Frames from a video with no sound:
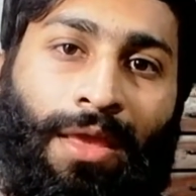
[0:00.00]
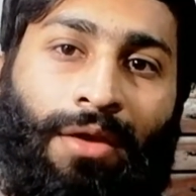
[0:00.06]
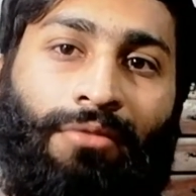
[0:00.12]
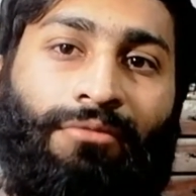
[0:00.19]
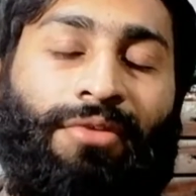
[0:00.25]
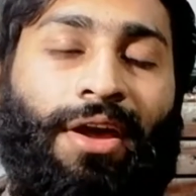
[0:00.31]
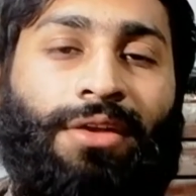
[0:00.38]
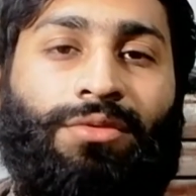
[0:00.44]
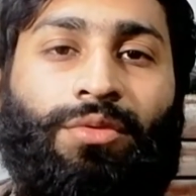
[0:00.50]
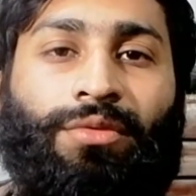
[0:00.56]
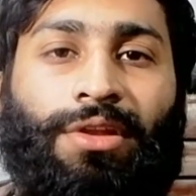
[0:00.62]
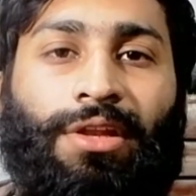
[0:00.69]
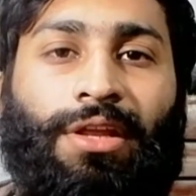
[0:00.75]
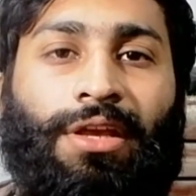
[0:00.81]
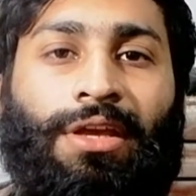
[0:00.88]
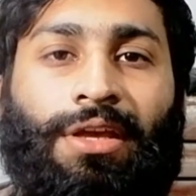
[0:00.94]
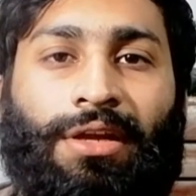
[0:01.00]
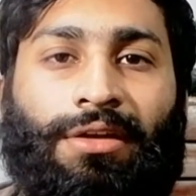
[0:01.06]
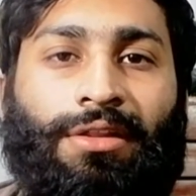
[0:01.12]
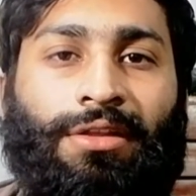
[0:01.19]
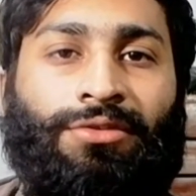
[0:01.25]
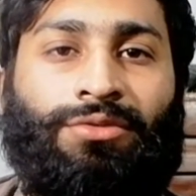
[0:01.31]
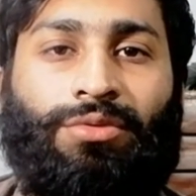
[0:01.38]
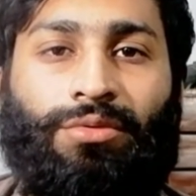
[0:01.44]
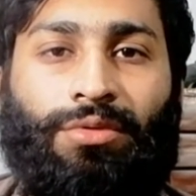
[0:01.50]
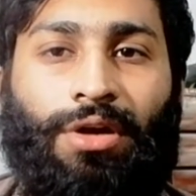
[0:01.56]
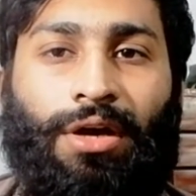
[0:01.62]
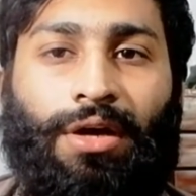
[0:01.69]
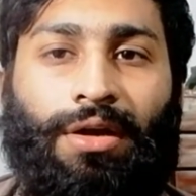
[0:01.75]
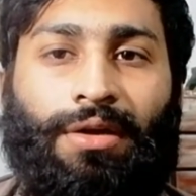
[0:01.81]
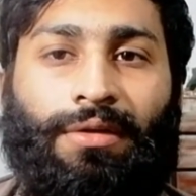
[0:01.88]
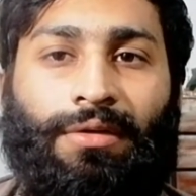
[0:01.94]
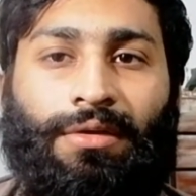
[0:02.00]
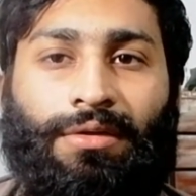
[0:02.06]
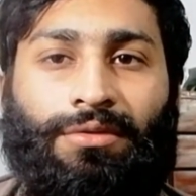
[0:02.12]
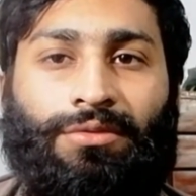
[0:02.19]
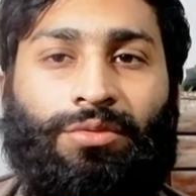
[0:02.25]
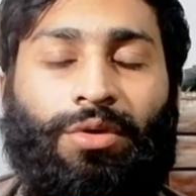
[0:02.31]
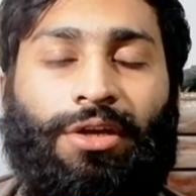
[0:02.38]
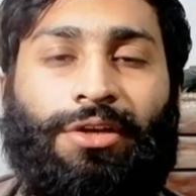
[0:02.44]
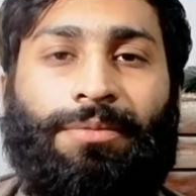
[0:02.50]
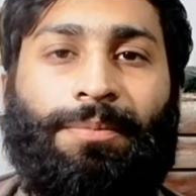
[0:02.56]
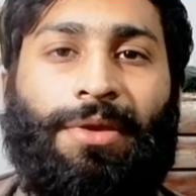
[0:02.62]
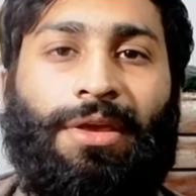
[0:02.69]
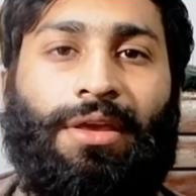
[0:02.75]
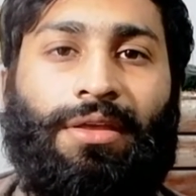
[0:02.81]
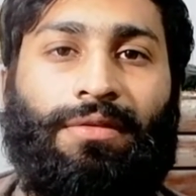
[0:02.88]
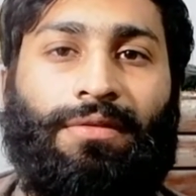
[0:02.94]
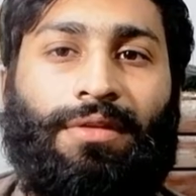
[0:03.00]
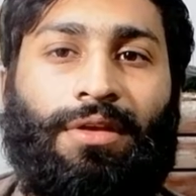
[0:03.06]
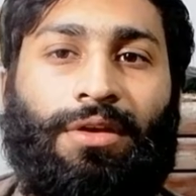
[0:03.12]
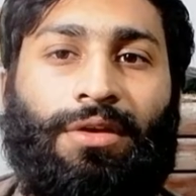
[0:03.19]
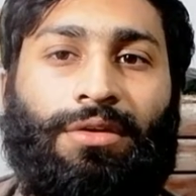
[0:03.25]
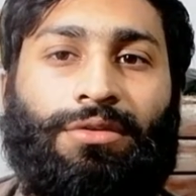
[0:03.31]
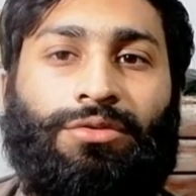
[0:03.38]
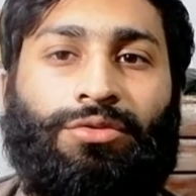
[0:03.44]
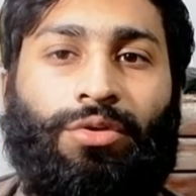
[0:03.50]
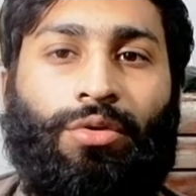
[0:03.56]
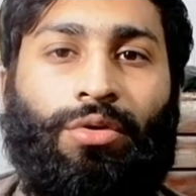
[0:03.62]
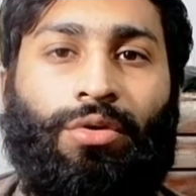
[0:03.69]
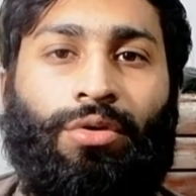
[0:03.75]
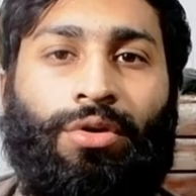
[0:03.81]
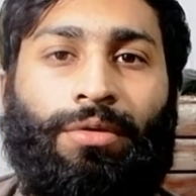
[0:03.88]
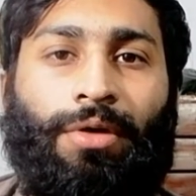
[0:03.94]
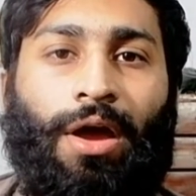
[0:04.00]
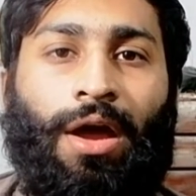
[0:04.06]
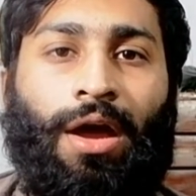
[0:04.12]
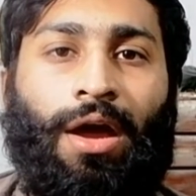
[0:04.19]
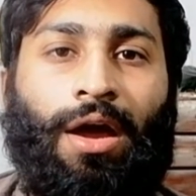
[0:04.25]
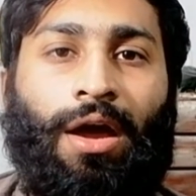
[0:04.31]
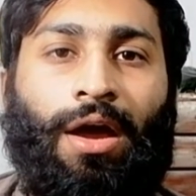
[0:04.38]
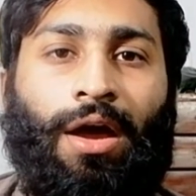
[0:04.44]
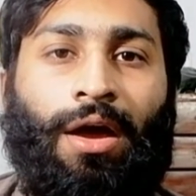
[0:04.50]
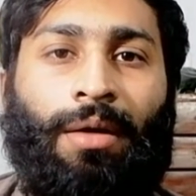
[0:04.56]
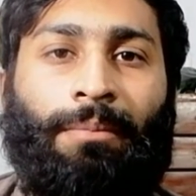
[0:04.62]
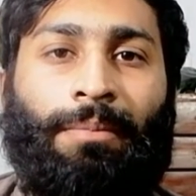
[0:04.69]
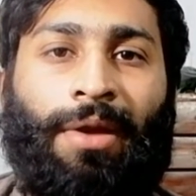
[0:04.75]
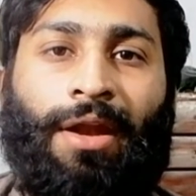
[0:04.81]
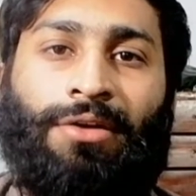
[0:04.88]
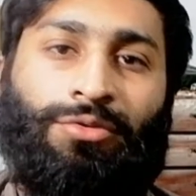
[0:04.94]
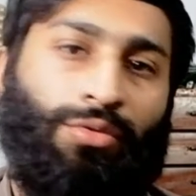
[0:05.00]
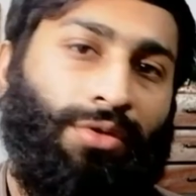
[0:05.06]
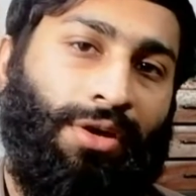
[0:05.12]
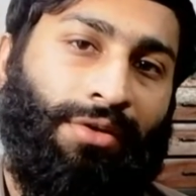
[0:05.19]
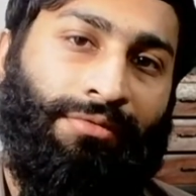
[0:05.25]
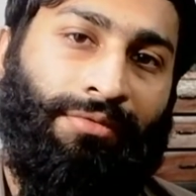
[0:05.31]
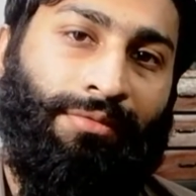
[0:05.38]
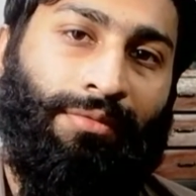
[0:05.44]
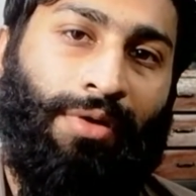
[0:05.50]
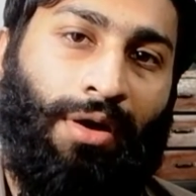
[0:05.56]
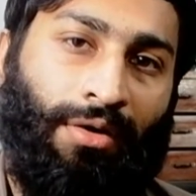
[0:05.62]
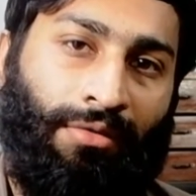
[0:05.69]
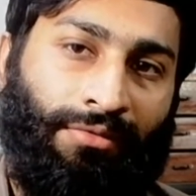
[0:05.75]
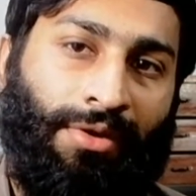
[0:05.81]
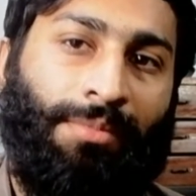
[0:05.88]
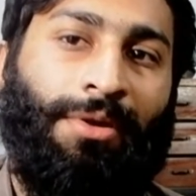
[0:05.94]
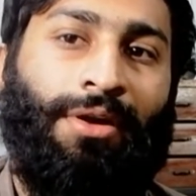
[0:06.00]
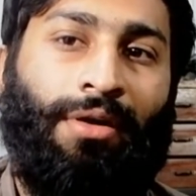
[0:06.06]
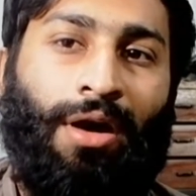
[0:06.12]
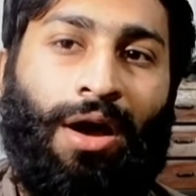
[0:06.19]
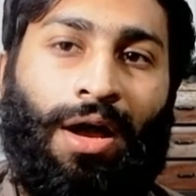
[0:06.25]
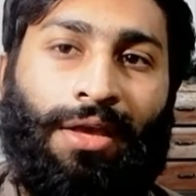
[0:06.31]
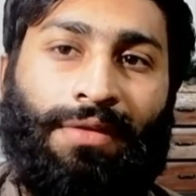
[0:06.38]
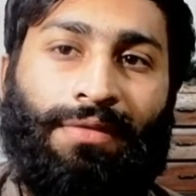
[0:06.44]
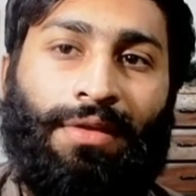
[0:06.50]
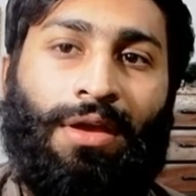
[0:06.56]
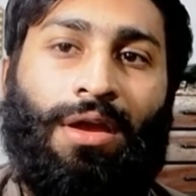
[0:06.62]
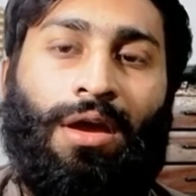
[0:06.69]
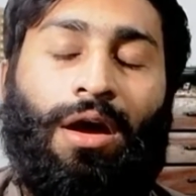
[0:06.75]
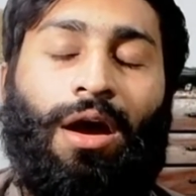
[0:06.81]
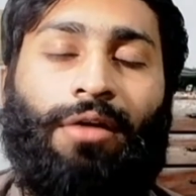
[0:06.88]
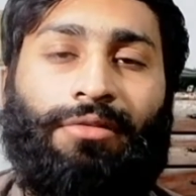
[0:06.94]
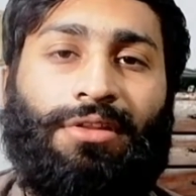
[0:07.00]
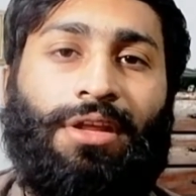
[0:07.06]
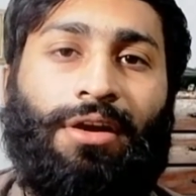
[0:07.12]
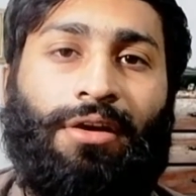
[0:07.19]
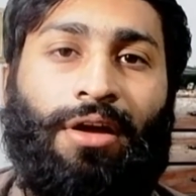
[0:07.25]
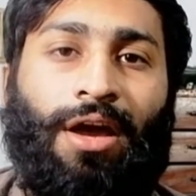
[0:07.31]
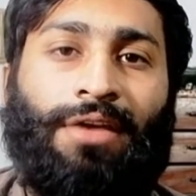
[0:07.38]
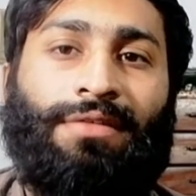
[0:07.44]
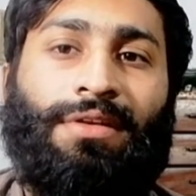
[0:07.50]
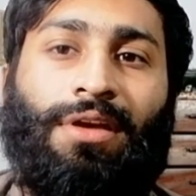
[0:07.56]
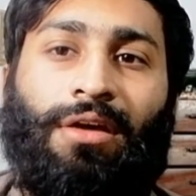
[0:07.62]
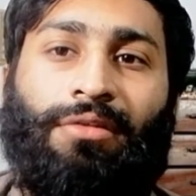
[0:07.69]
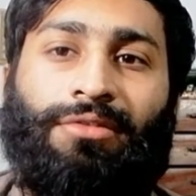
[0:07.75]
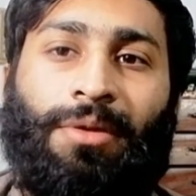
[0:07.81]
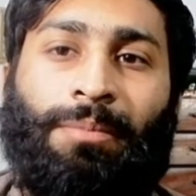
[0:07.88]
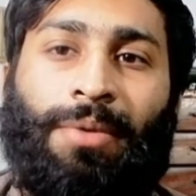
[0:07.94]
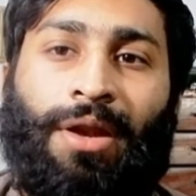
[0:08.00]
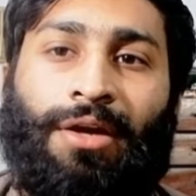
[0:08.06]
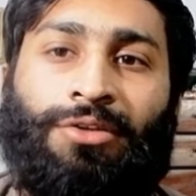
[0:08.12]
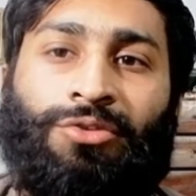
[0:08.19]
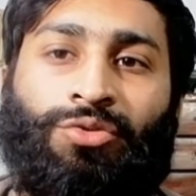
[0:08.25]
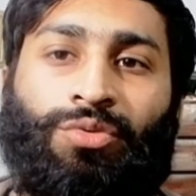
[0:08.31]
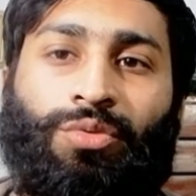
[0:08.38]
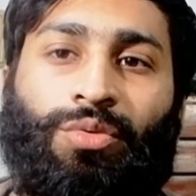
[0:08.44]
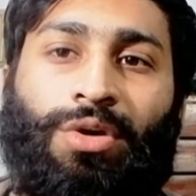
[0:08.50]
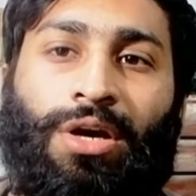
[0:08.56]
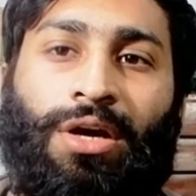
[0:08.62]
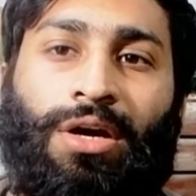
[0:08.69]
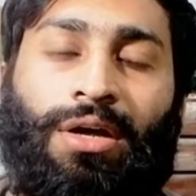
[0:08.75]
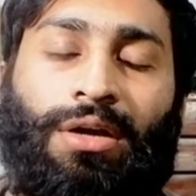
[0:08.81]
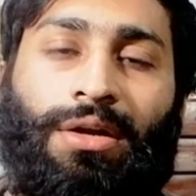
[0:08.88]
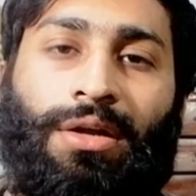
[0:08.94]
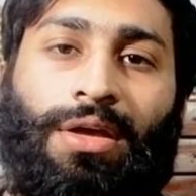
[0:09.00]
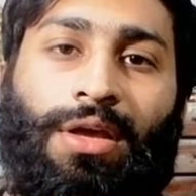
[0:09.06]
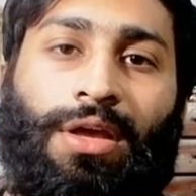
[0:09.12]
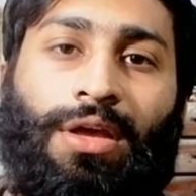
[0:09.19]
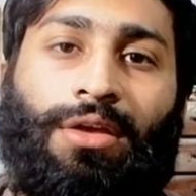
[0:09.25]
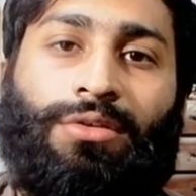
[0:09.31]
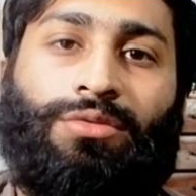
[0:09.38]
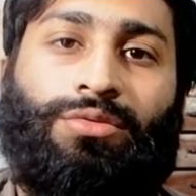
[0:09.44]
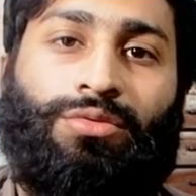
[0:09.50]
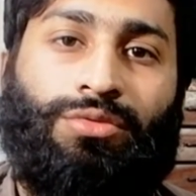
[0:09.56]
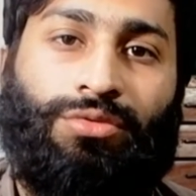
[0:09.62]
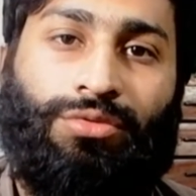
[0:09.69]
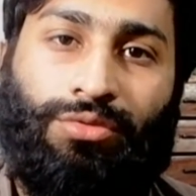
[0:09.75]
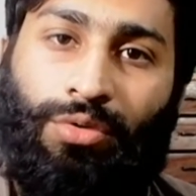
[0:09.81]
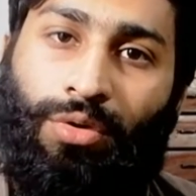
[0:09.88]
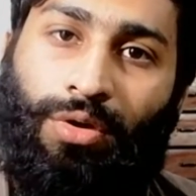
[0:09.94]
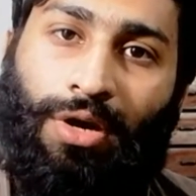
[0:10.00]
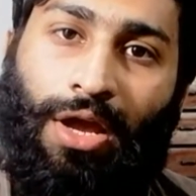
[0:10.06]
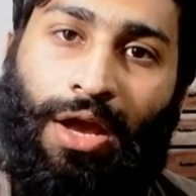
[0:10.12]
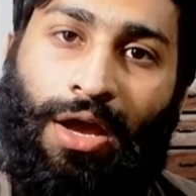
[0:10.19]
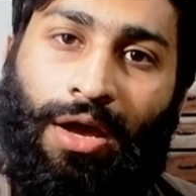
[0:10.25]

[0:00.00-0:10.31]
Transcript: when you will eat the sugar, so it means your blood sugar will be rise. After the rising of the blood sugar, your